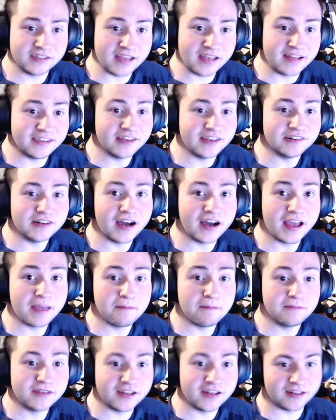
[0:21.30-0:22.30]
until I
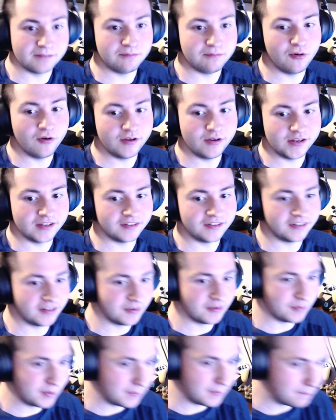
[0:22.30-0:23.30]
am disappointed. So,